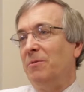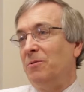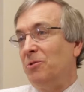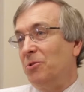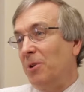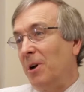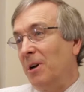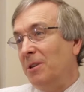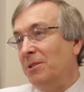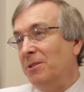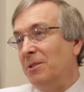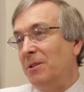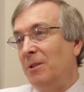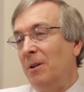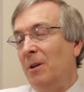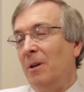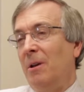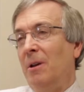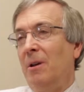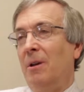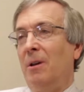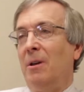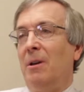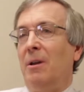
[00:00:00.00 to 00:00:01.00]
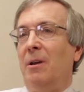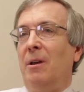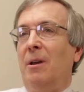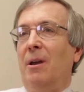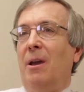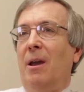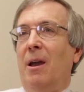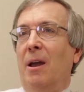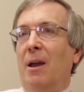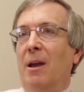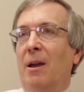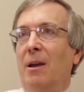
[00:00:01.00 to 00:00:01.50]
of trust,
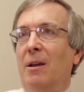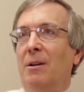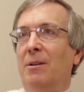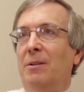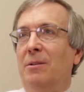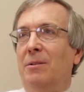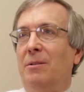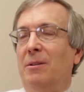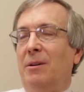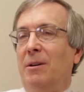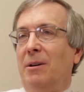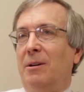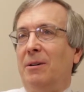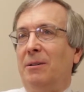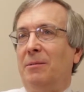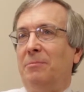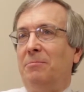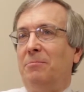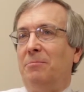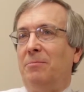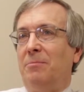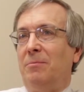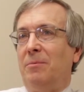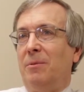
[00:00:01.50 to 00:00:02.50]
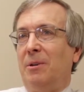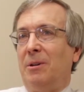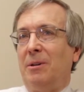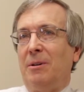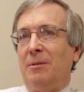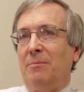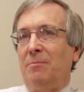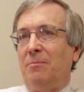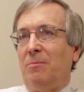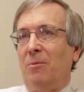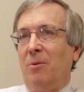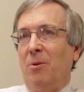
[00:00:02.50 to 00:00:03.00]
and
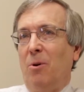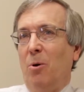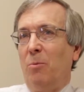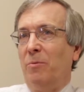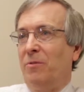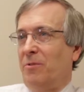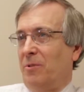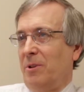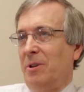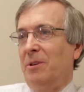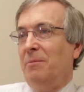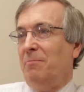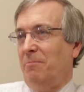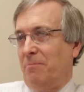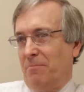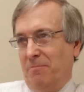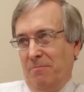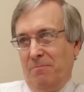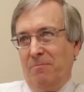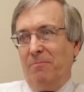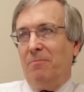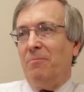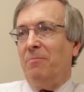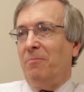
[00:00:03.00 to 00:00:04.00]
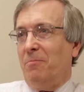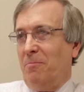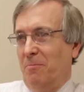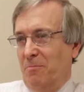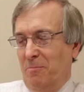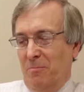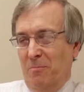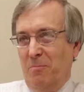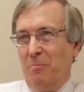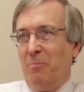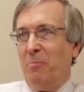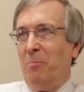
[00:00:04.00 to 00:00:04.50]
hopefully
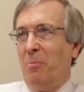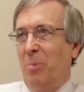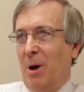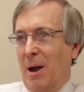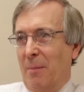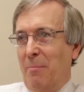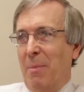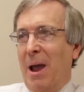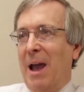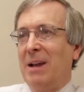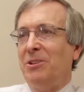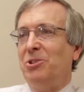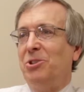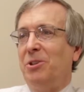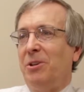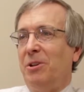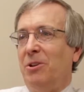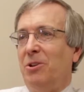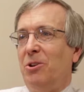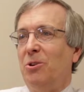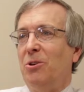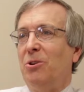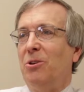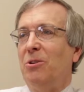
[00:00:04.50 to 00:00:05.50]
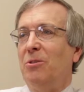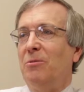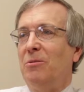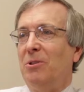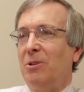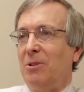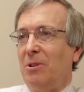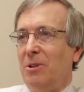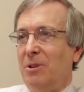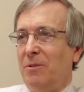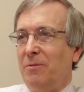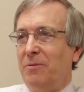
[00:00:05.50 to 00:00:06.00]
by matching your
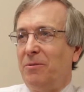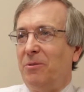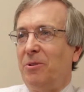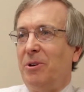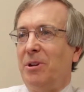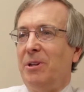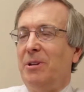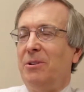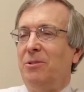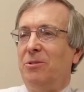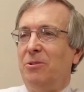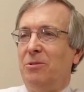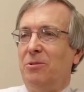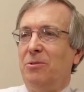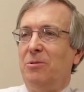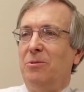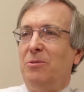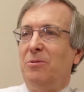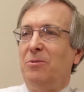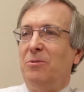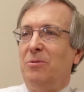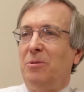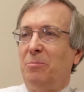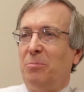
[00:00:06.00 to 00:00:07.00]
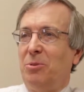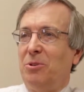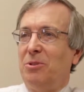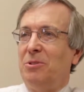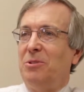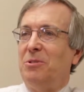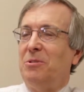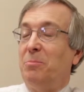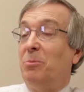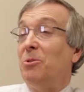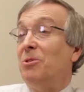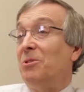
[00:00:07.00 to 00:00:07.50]
delivery to the
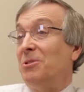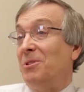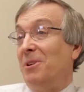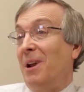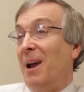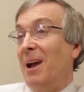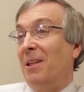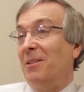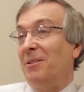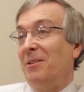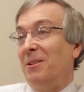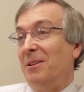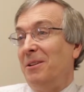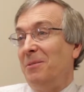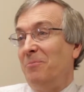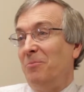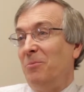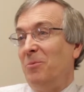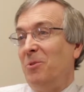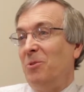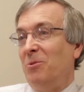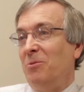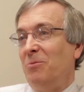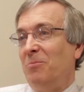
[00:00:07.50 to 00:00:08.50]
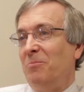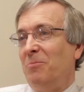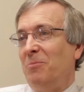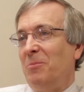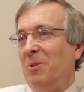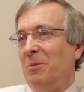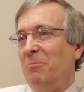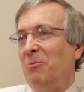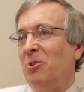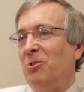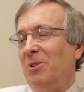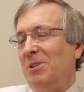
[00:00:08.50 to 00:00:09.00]
person's personality, you
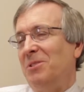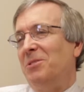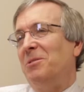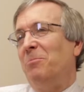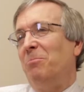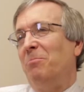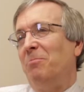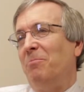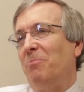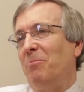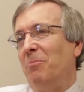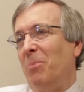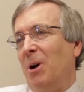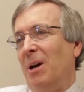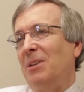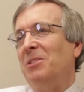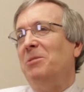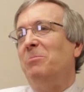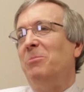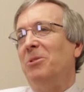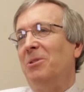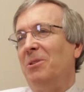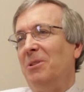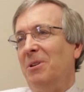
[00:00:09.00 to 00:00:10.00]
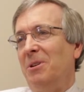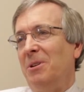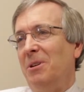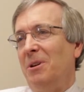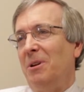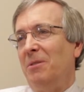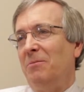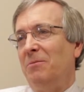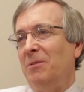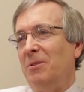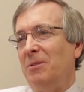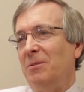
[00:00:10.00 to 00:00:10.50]
increase the possibility
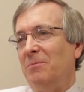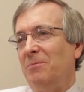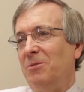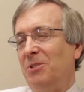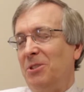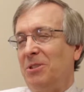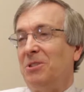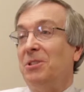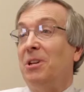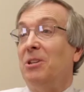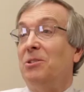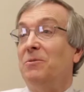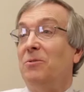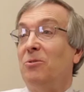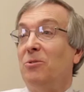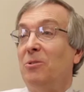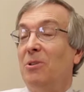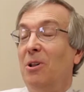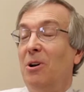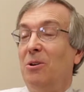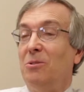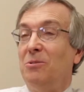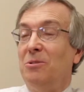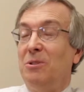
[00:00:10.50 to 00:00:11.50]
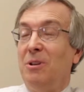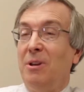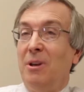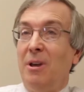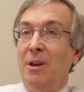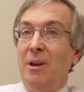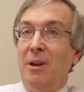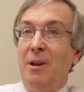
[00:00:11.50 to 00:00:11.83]
of a successful close.